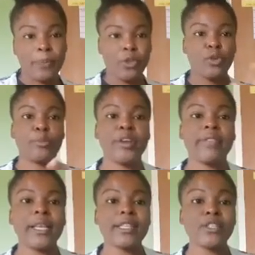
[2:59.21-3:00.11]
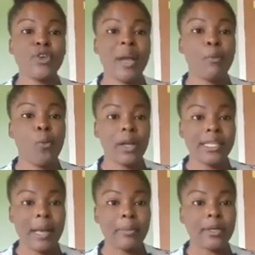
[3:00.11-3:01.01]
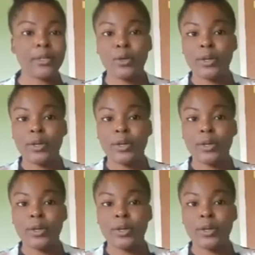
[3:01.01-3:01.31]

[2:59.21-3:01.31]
You briefly describe what happened